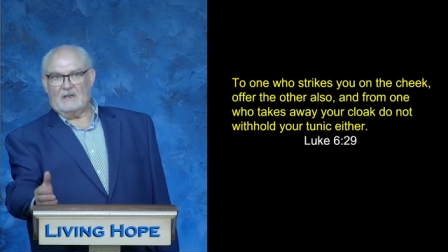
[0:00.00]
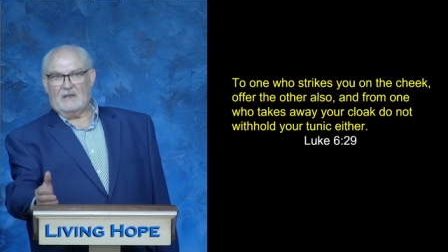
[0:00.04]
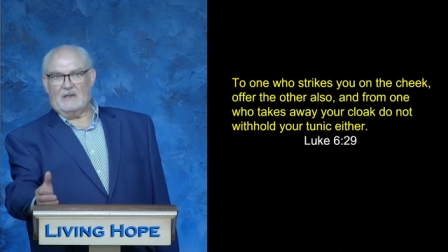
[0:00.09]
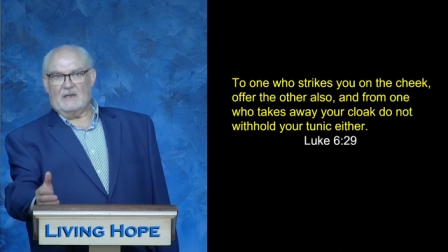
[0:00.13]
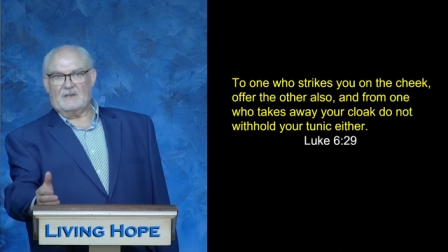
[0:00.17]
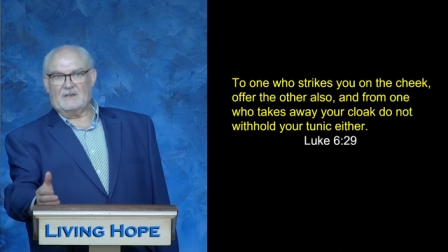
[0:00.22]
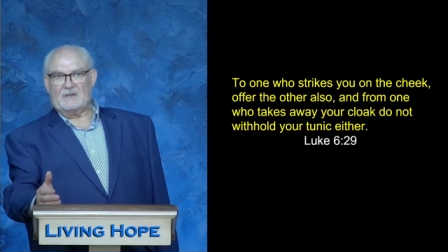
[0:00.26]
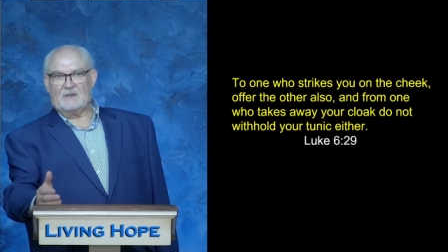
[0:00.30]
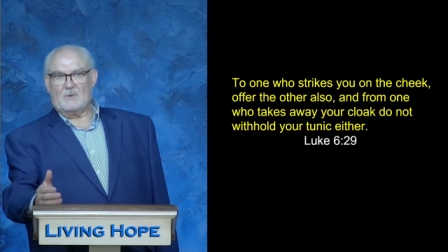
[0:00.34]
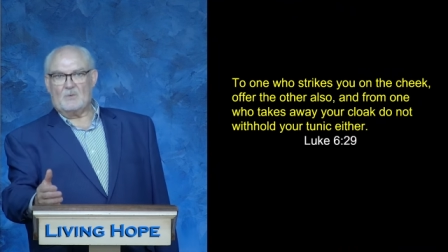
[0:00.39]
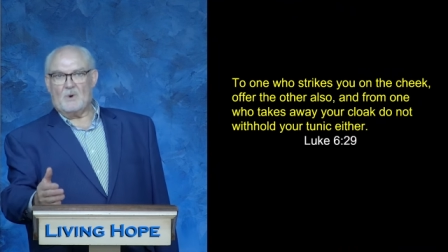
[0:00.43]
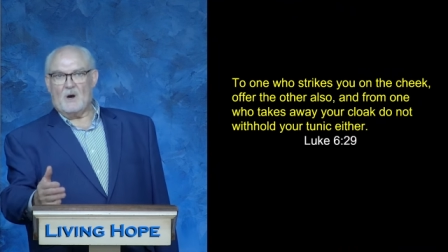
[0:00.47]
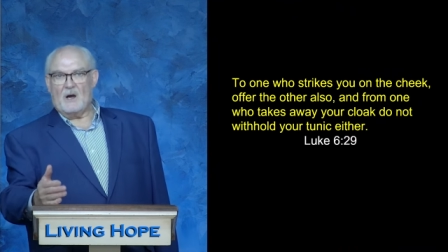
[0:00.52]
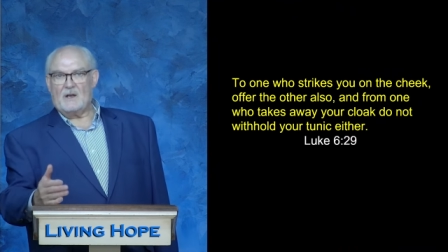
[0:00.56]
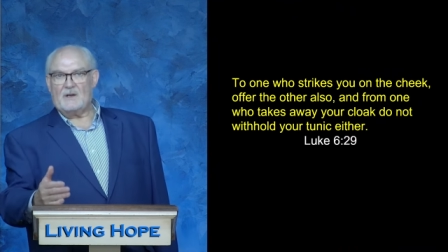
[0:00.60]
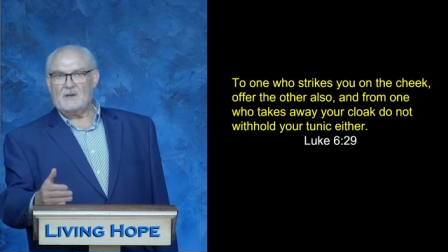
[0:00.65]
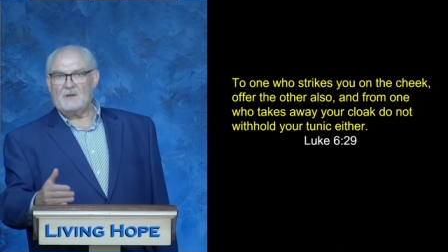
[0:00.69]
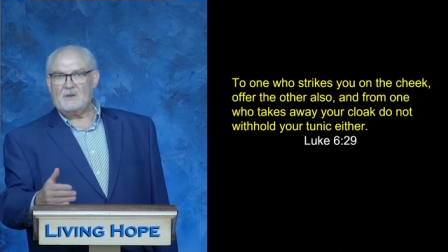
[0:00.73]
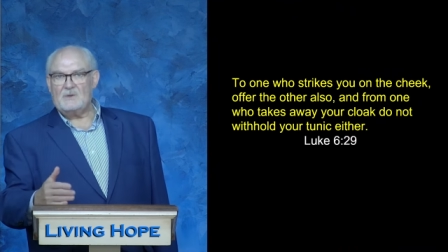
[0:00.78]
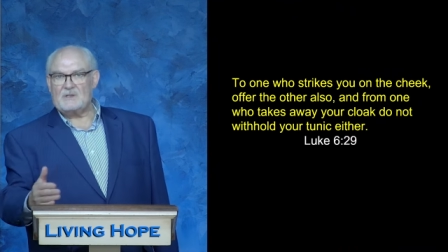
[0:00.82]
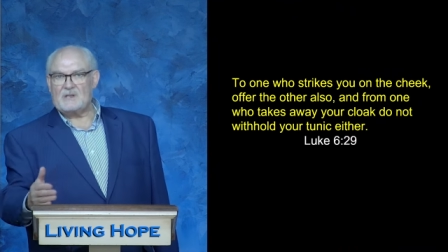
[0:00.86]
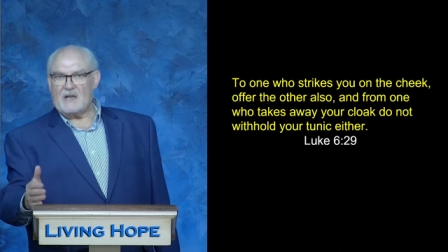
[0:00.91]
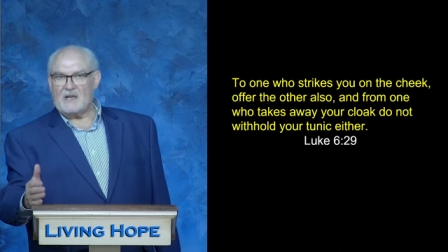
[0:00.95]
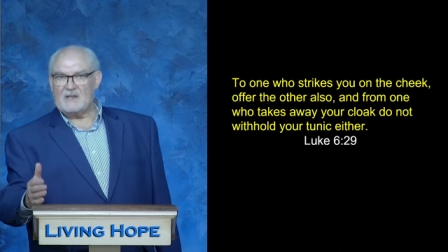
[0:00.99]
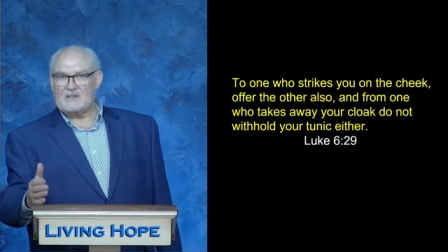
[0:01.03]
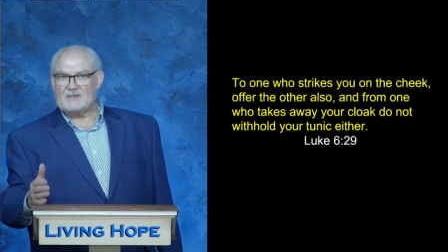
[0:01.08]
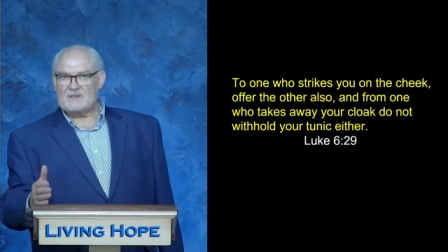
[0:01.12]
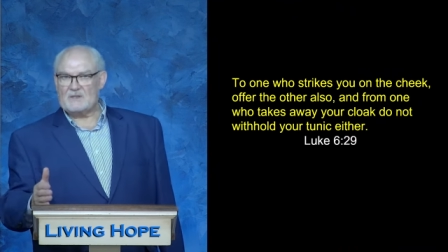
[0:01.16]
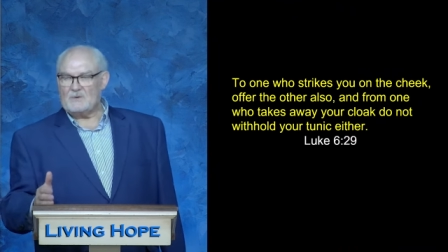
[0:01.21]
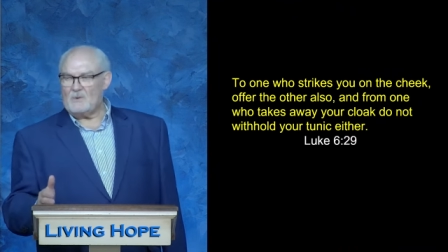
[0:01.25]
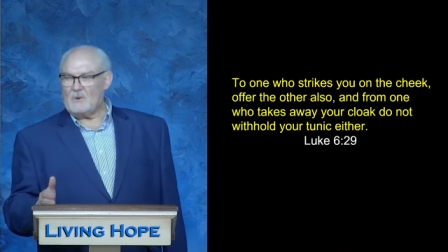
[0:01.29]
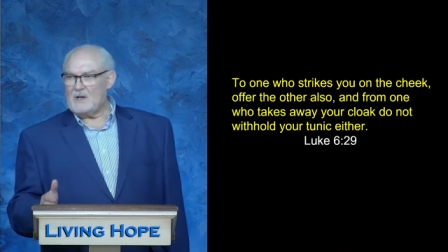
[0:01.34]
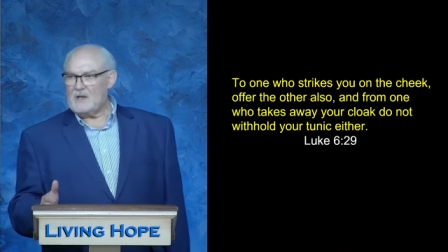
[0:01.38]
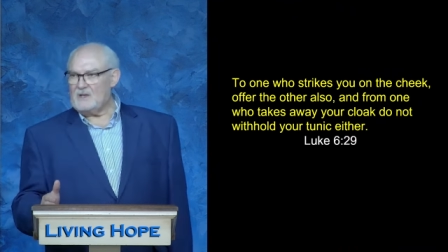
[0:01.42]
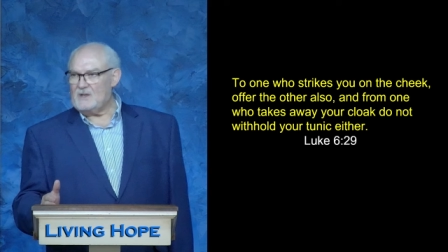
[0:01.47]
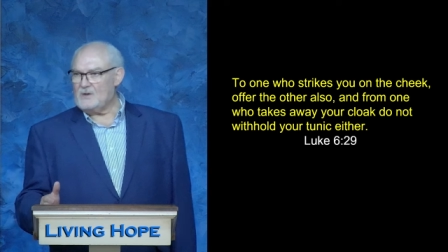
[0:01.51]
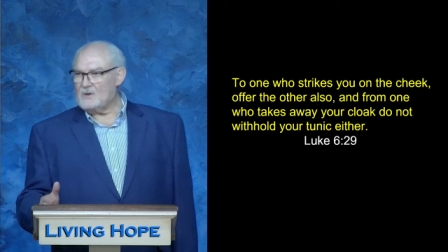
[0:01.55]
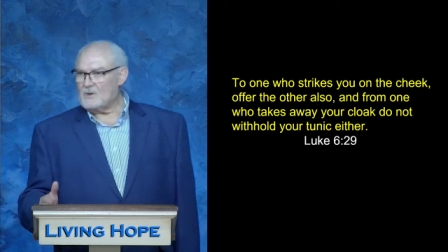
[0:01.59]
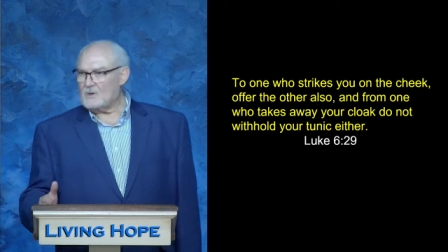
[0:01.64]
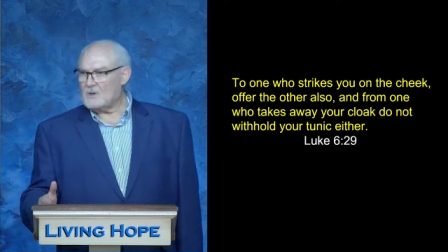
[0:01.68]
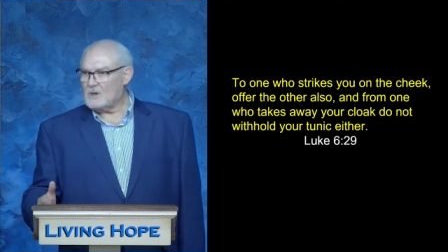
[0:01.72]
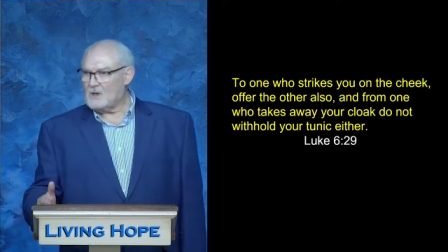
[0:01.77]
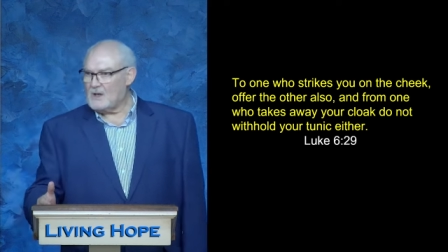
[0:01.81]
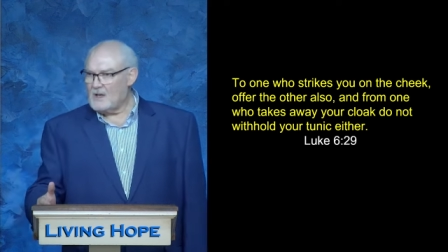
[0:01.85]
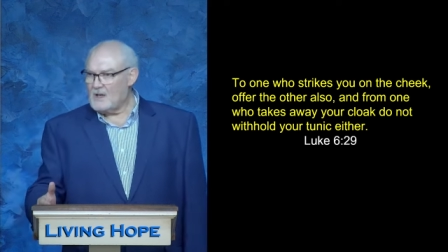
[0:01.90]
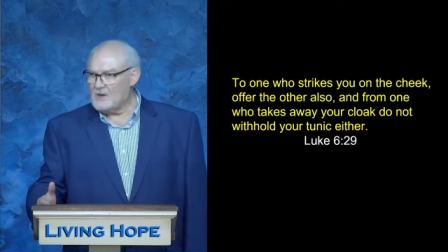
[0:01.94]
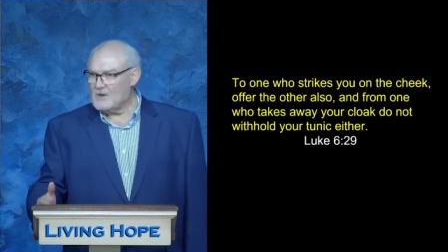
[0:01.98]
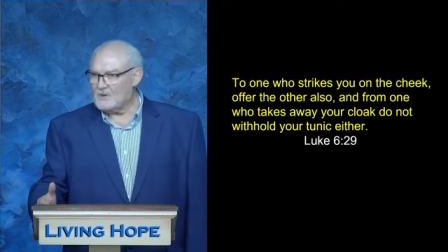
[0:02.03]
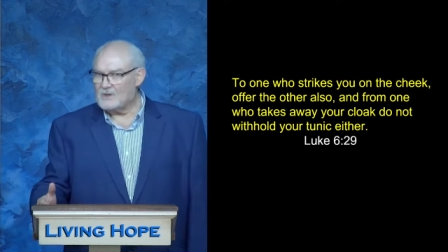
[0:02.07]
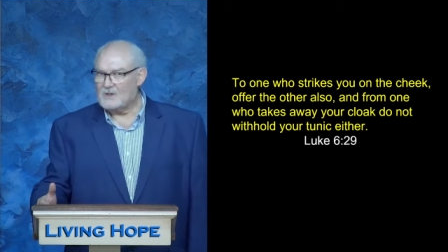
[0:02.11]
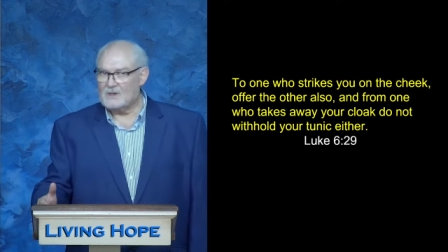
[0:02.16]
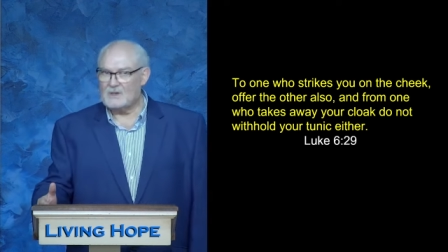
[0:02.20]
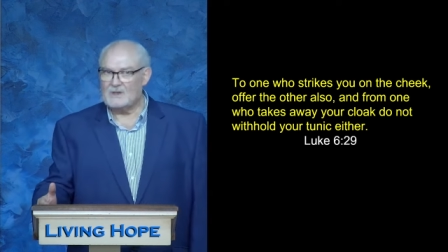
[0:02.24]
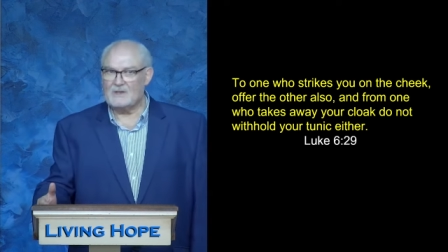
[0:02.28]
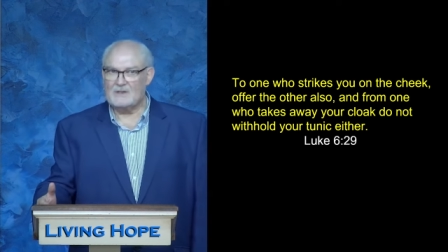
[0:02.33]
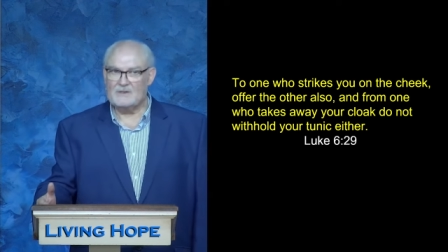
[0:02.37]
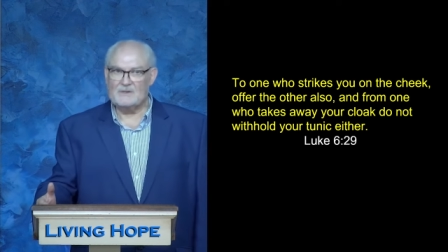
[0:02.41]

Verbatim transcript: And the one who takes away your cloak,